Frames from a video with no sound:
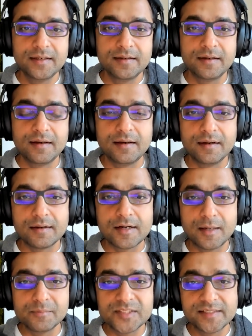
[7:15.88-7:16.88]
uh,
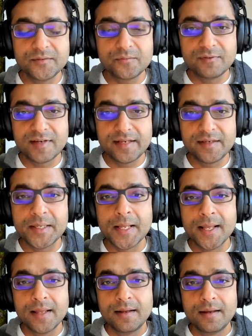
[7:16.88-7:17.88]
comes in when
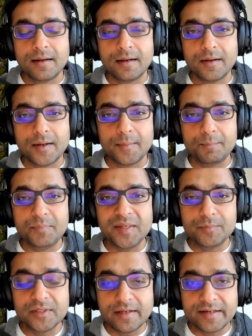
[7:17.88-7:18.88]
uh,
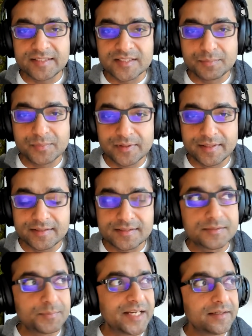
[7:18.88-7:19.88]
people are
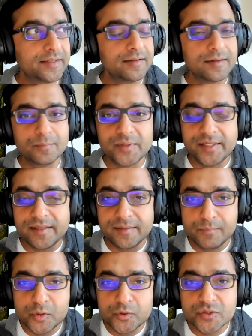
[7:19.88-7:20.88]
expecting completely
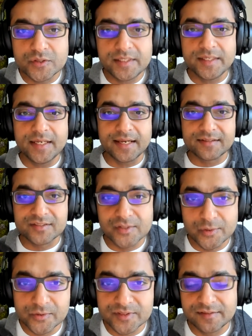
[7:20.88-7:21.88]
mutually
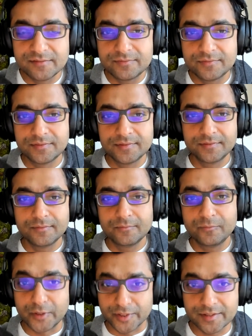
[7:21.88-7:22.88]
exclusive
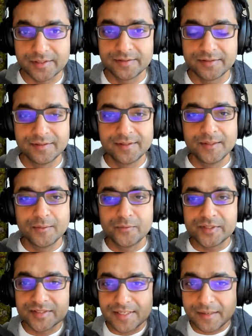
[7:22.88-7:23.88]
work,
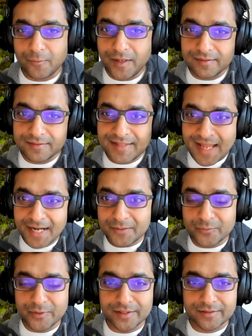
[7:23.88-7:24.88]
which is like, well, that
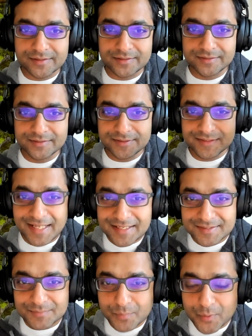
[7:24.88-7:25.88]
work.
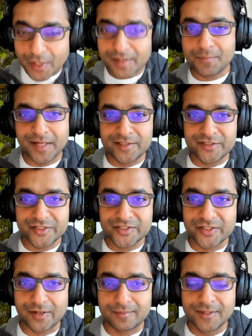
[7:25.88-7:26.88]
That's product manager's
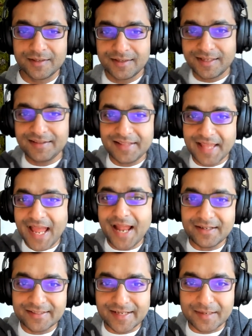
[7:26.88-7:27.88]
job. And
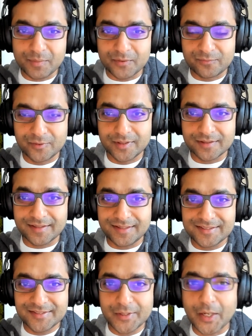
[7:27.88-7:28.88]
that type of work
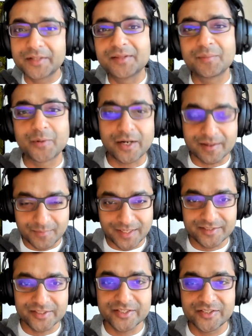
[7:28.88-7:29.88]
is not the product
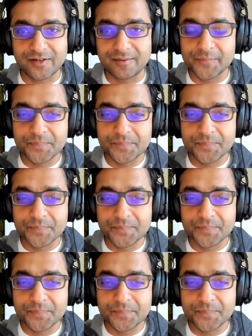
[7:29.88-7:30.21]
manager's job.